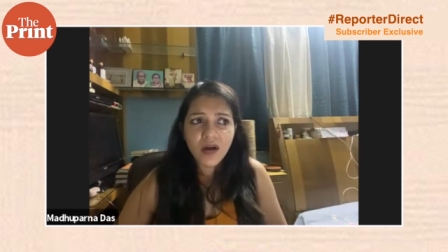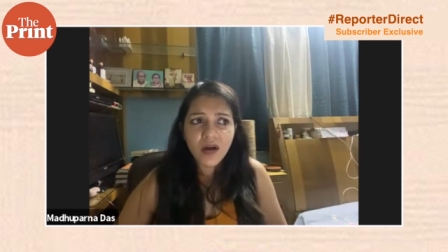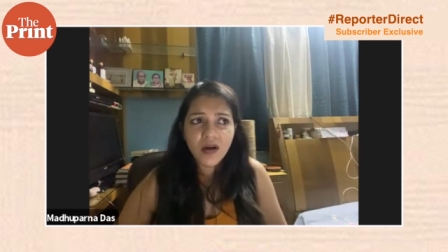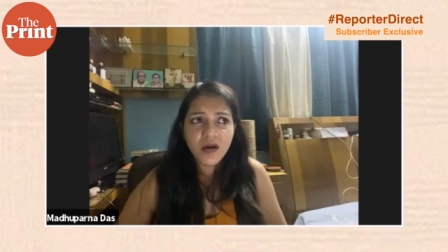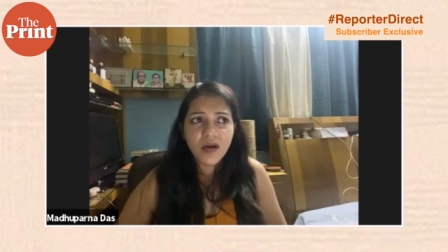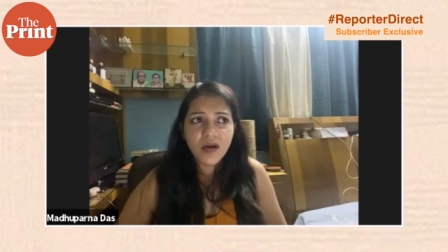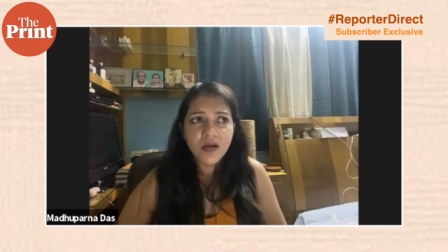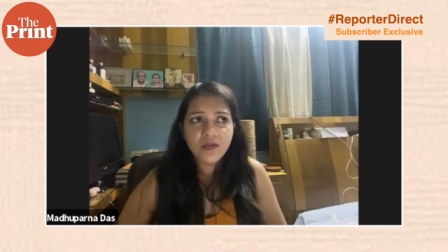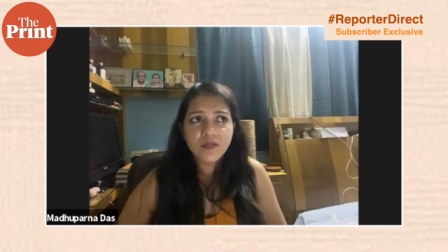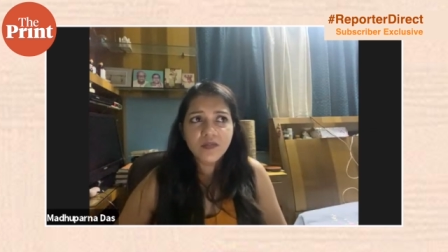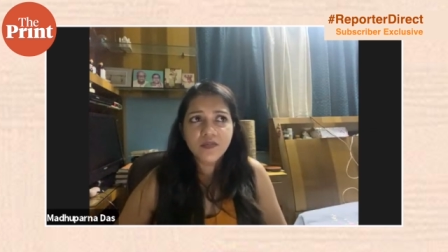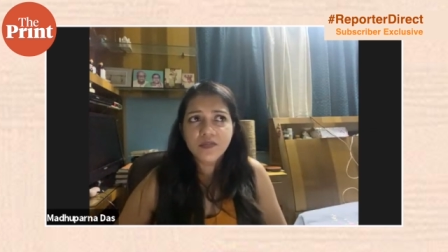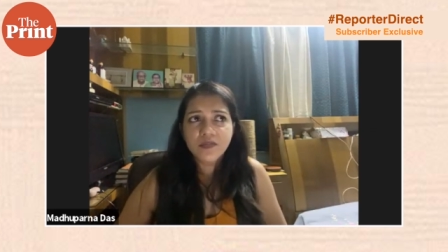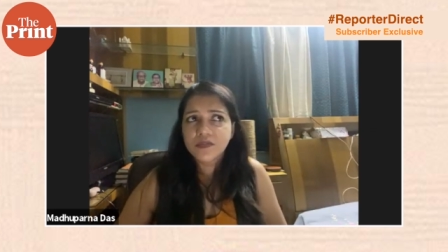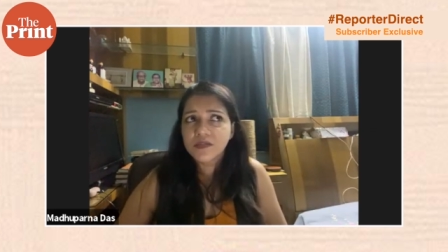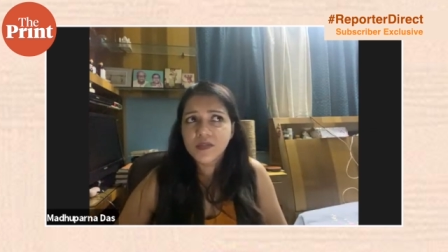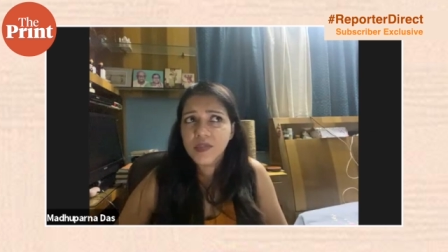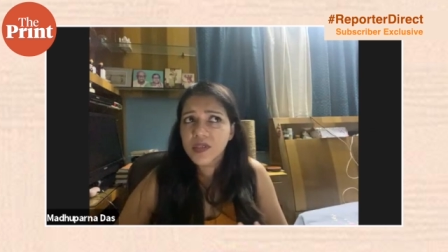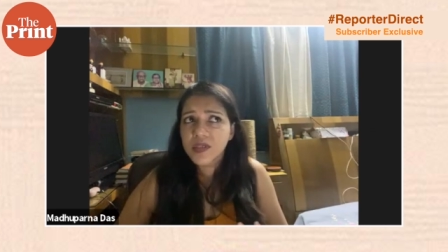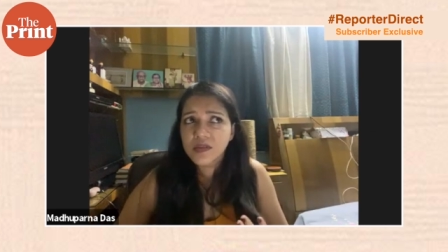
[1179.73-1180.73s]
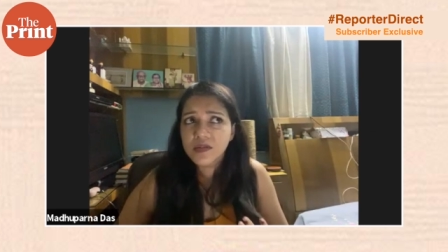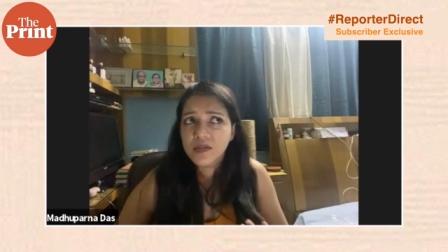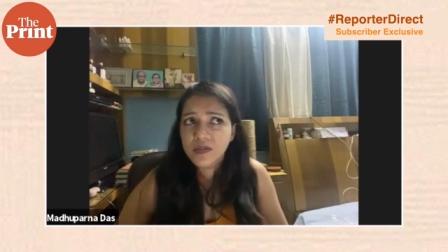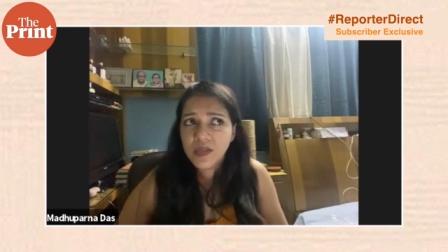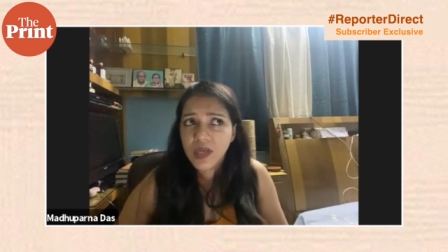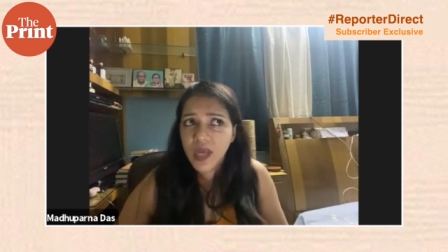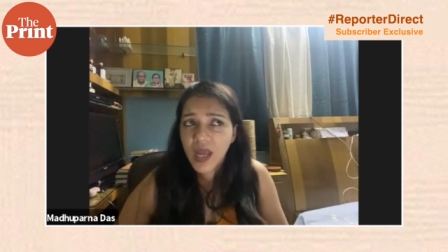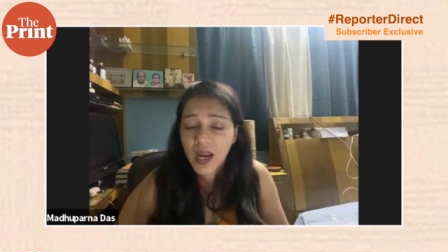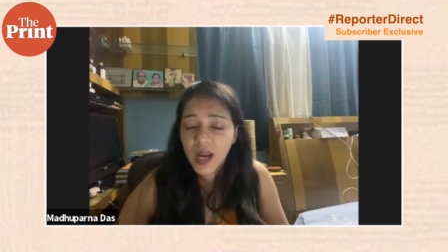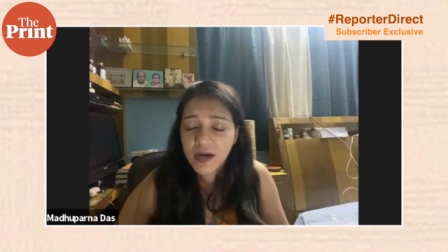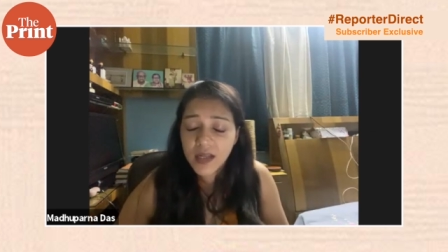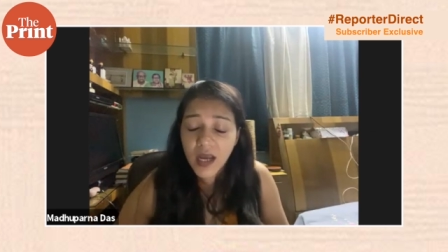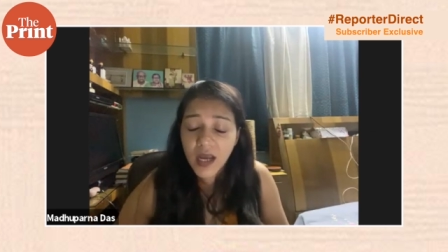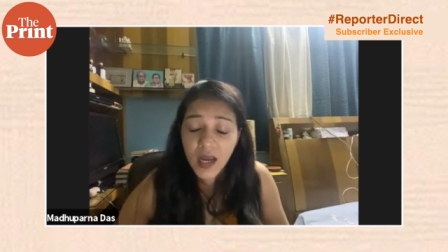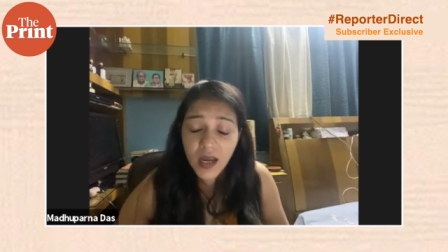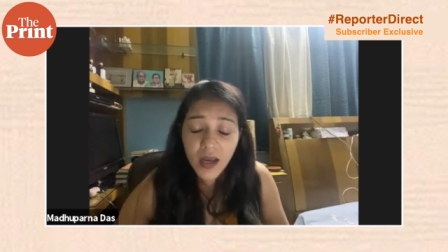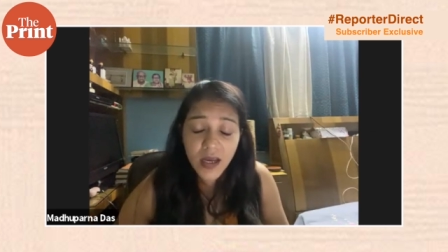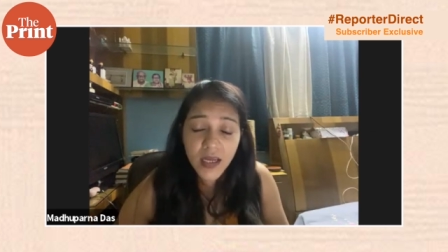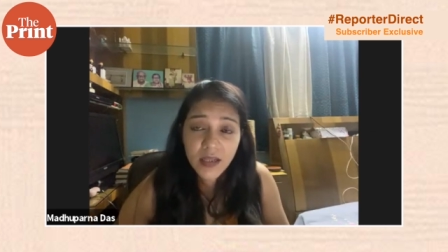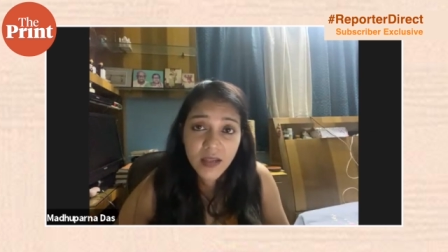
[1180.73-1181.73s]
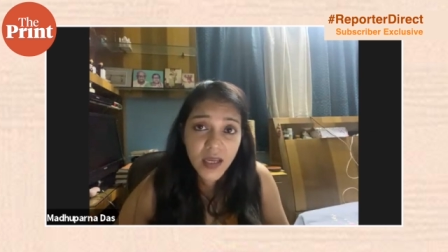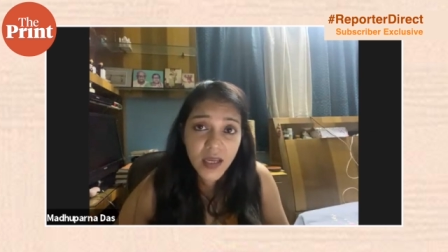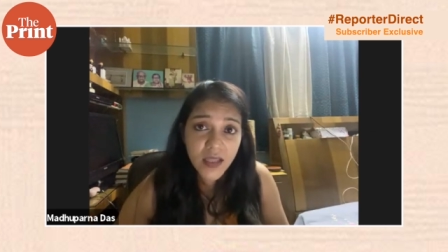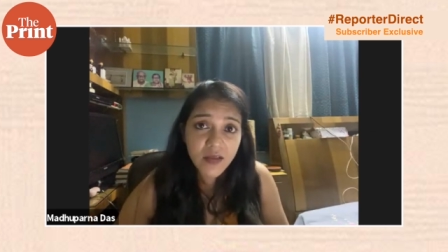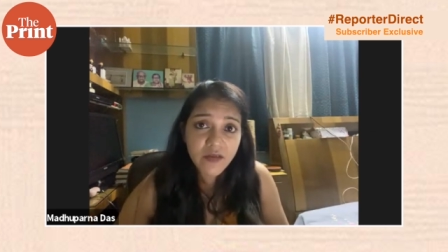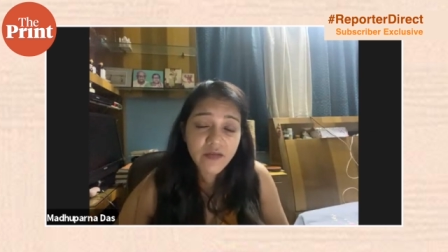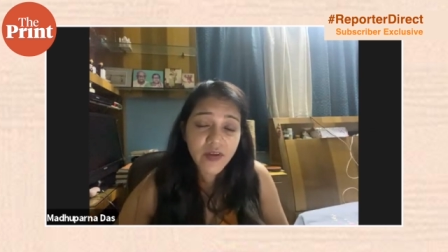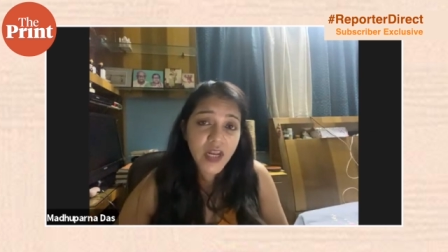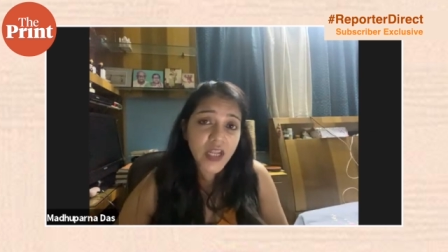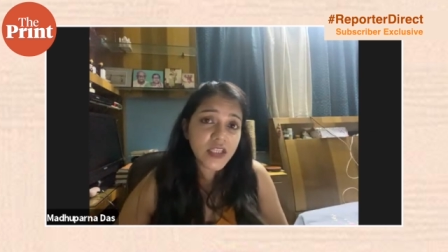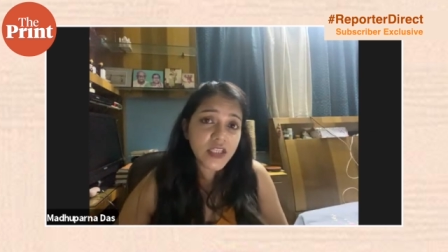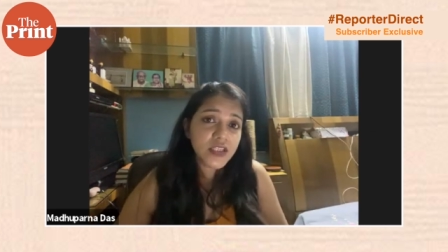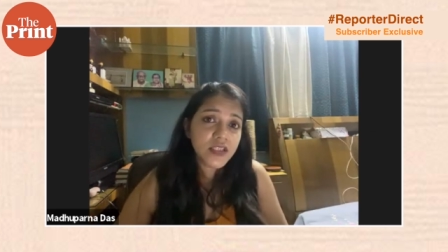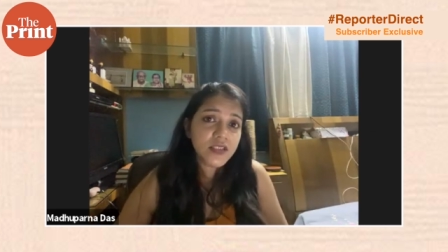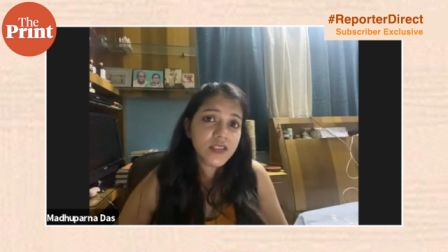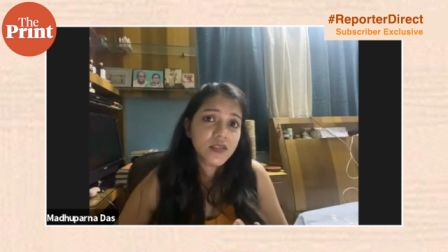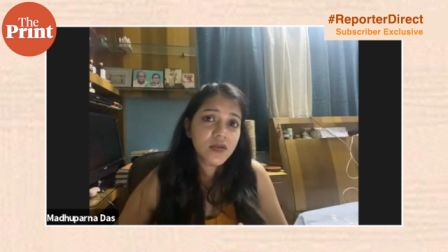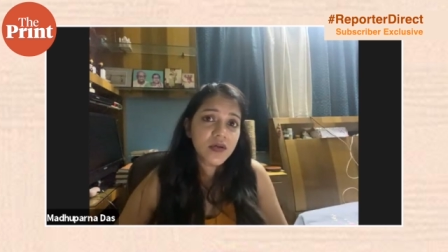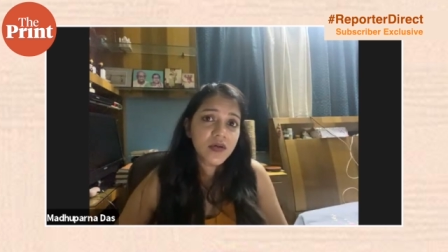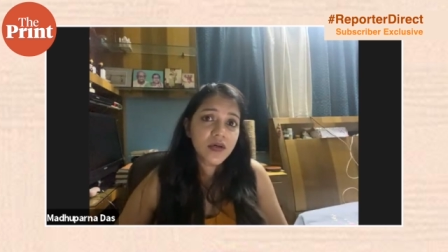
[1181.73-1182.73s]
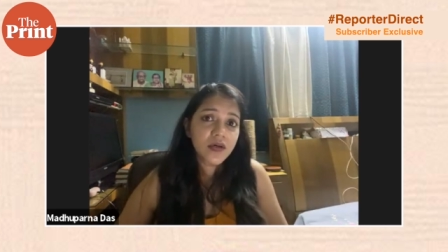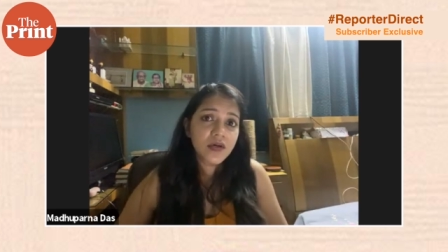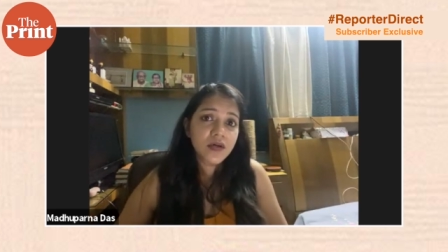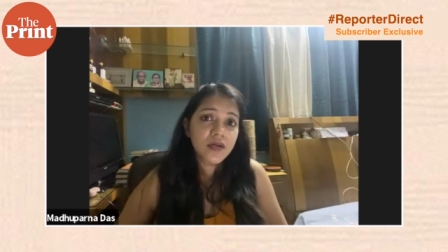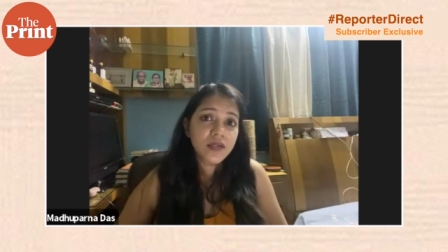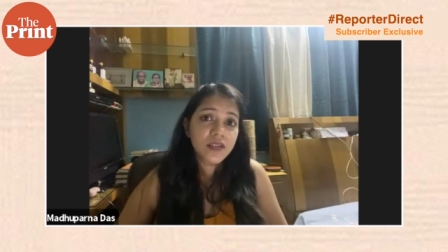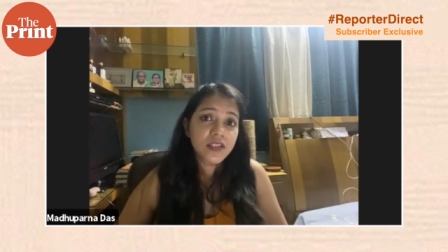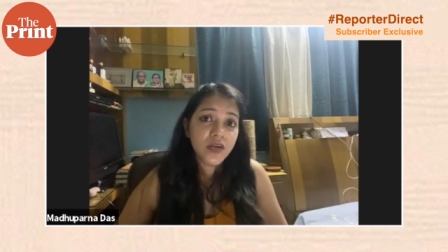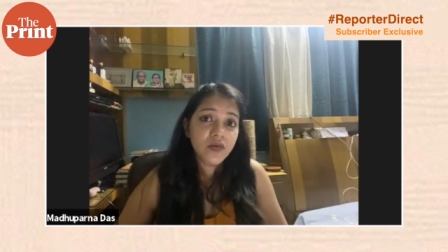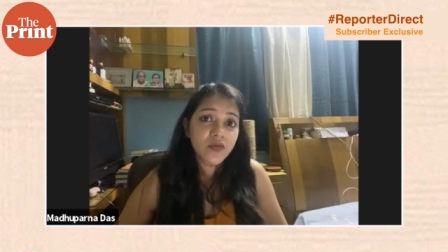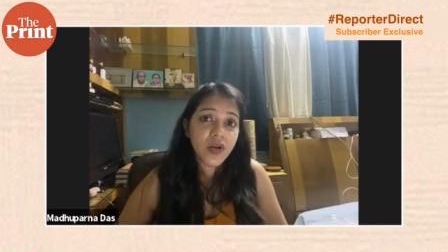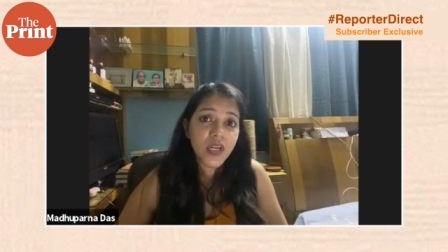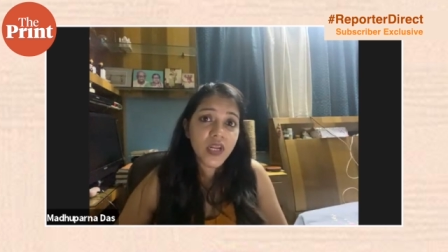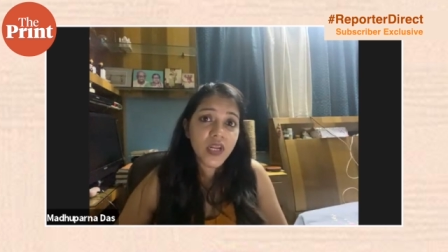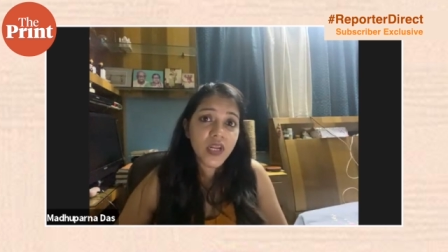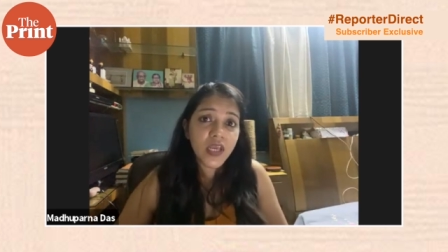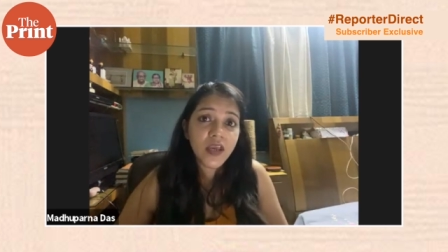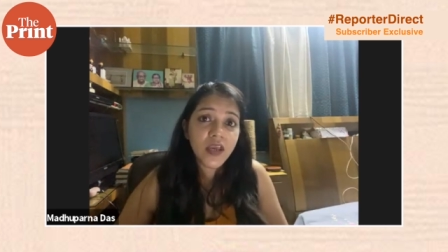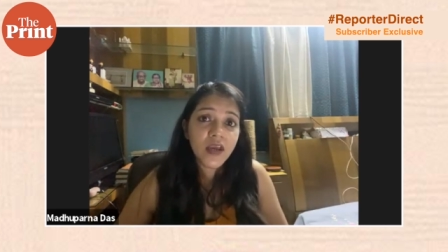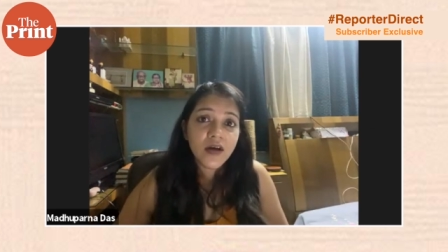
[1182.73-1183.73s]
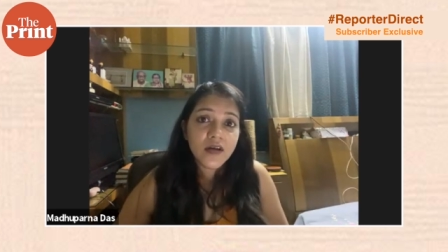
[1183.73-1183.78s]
um, at, uh, in in the villages uh, generally